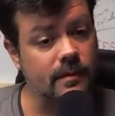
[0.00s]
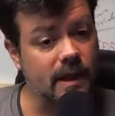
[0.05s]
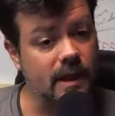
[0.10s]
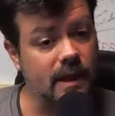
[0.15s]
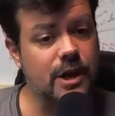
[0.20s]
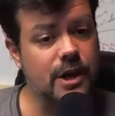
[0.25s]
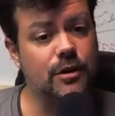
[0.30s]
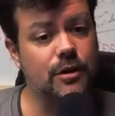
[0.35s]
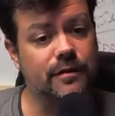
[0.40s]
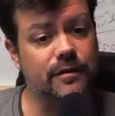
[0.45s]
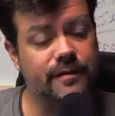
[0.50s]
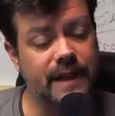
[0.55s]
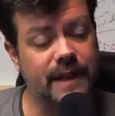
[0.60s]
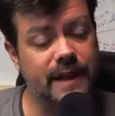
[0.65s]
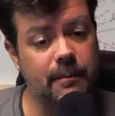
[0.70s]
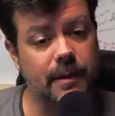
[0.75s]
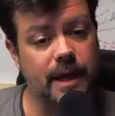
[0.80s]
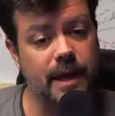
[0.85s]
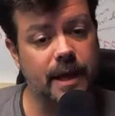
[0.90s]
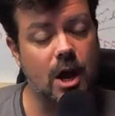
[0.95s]
in her
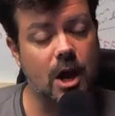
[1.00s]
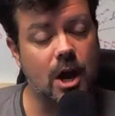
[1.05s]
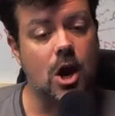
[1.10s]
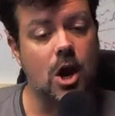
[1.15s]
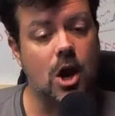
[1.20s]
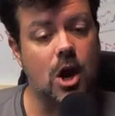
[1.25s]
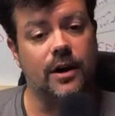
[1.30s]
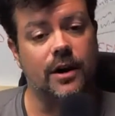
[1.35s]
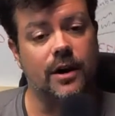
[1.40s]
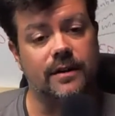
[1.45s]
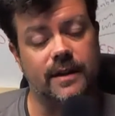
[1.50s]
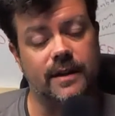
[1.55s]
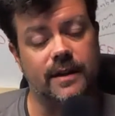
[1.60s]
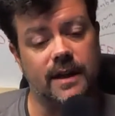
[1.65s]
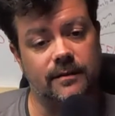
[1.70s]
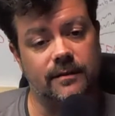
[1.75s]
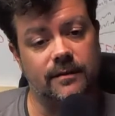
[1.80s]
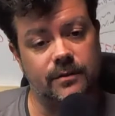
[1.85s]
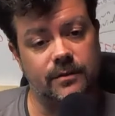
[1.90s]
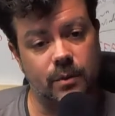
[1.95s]
family are
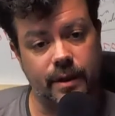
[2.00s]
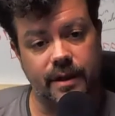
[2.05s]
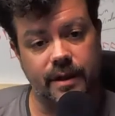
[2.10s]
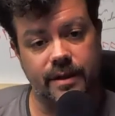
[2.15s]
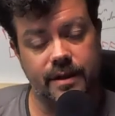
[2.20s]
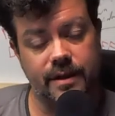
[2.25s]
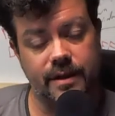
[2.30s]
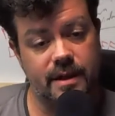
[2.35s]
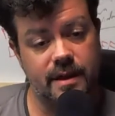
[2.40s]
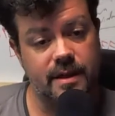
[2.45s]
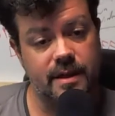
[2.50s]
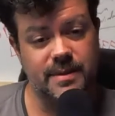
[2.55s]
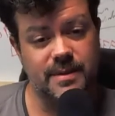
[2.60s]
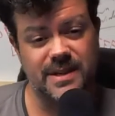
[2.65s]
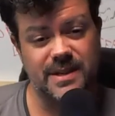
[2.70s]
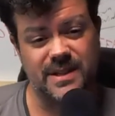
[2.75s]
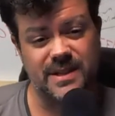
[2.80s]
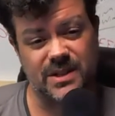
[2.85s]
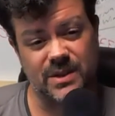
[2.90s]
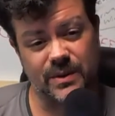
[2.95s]
involved with the
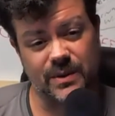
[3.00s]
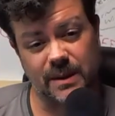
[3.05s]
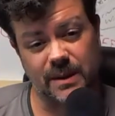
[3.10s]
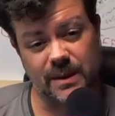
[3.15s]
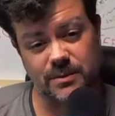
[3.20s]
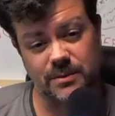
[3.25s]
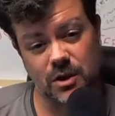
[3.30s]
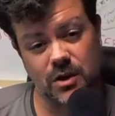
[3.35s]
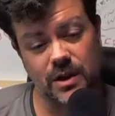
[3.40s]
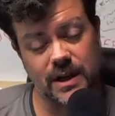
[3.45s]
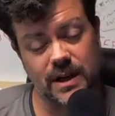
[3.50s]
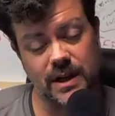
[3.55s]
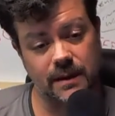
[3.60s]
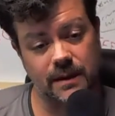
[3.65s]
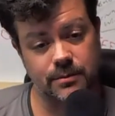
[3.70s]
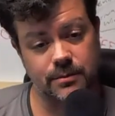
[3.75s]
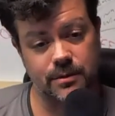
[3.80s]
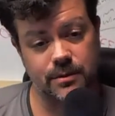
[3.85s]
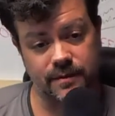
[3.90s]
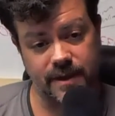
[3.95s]
business. So it helps her
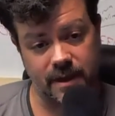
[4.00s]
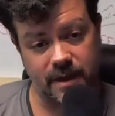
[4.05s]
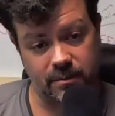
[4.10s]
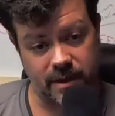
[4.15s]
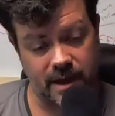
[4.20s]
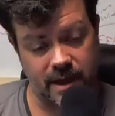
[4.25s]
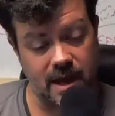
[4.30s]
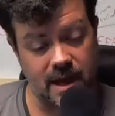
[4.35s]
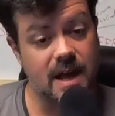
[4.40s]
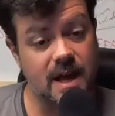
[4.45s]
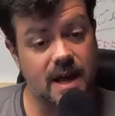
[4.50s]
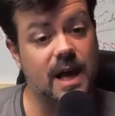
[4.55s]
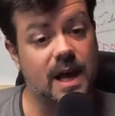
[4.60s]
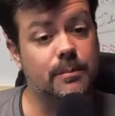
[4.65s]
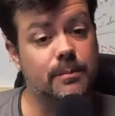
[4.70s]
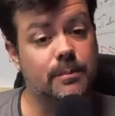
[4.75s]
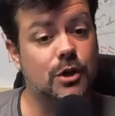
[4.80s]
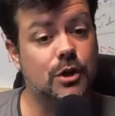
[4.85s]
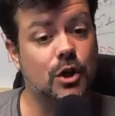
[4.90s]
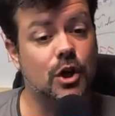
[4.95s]
family,
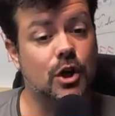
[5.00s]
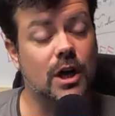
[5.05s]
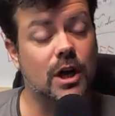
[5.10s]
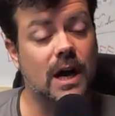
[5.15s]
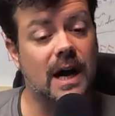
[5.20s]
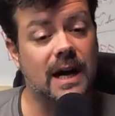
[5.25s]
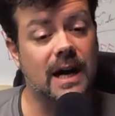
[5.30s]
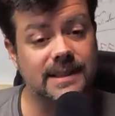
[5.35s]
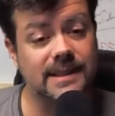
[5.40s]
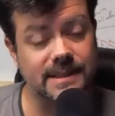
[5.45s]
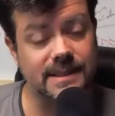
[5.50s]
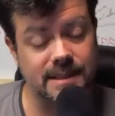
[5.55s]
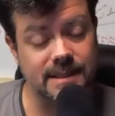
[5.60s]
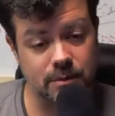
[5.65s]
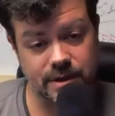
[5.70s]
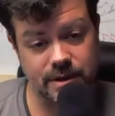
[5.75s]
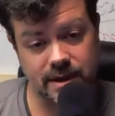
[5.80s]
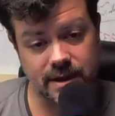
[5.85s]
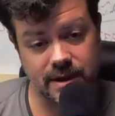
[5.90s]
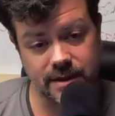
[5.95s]
helps her
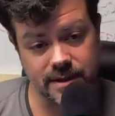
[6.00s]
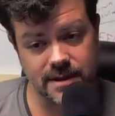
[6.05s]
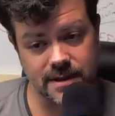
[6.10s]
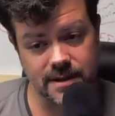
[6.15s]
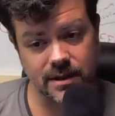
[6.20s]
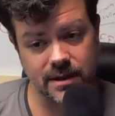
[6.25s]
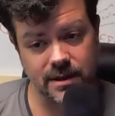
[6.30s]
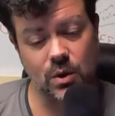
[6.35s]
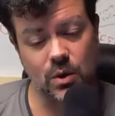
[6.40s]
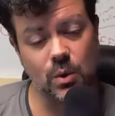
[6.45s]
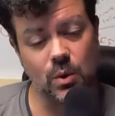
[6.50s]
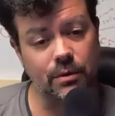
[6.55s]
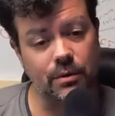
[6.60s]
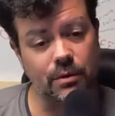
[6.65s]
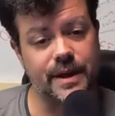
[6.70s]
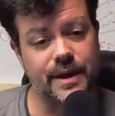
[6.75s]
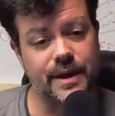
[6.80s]
customers. Now, this is the cool thing